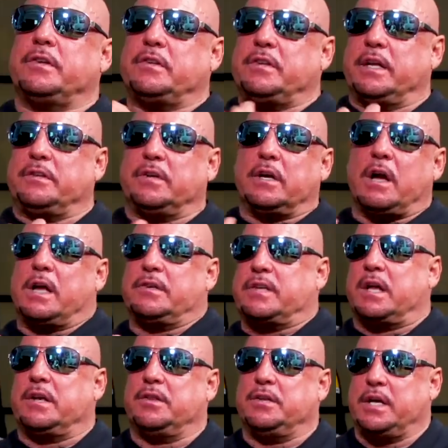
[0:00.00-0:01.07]
to take the guys
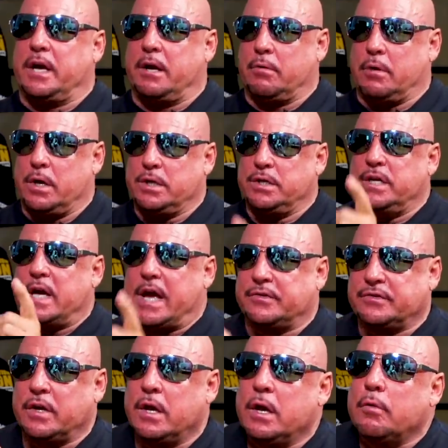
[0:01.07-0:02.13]
out of the era.
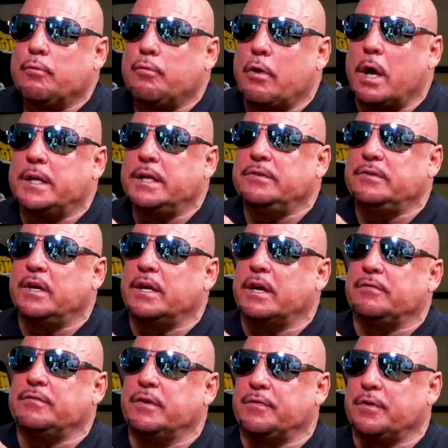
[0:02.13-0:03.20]
Yes, Ronnie did
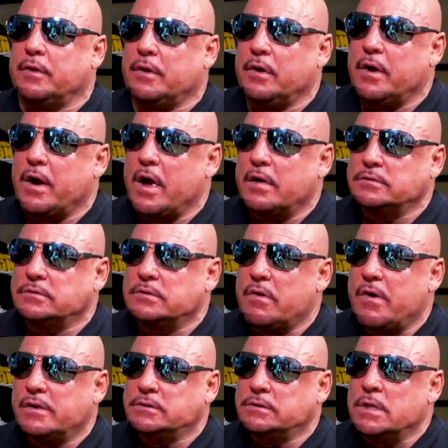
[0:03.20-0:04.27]
have different.
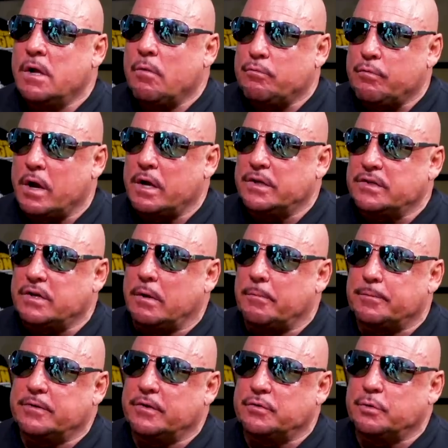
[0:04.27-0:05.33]
Ronnie's
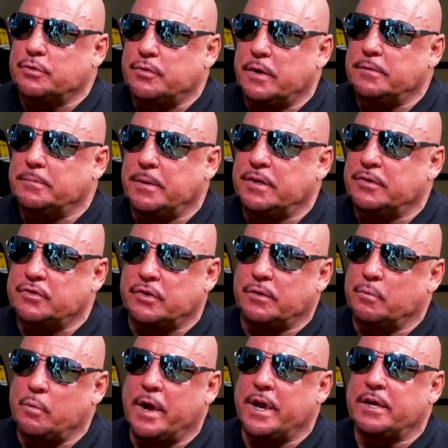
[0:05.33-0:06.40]
competition was crazy, but in a
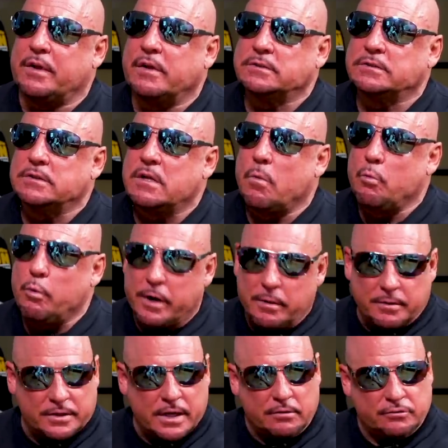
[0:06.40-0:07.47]
certain way. Wait a
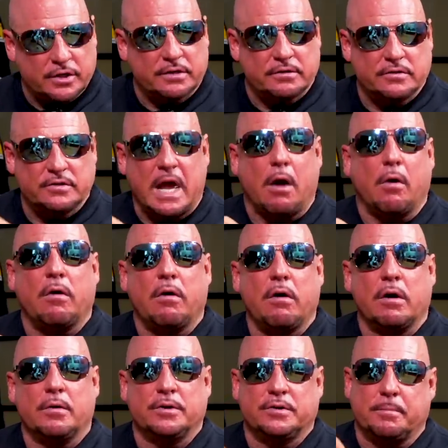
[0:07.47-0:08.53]
minute now, check this out.
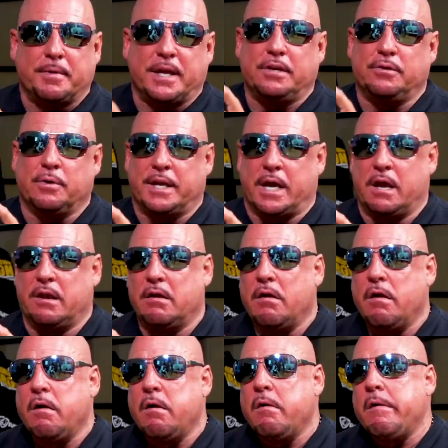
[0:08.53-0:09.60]
I'm going to debate you on that.
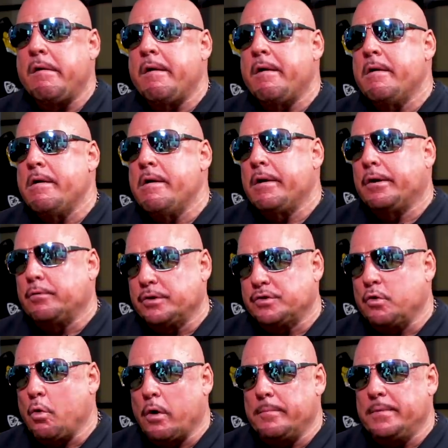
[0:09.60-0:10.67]
Chris
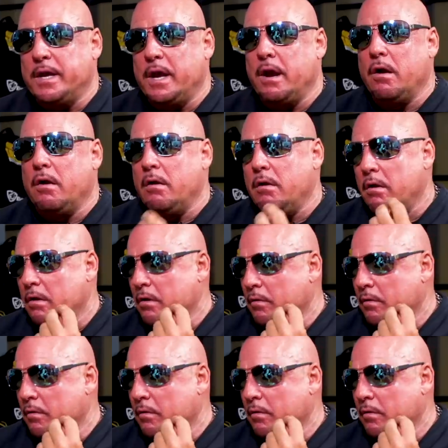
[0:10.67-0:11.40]
Cormier,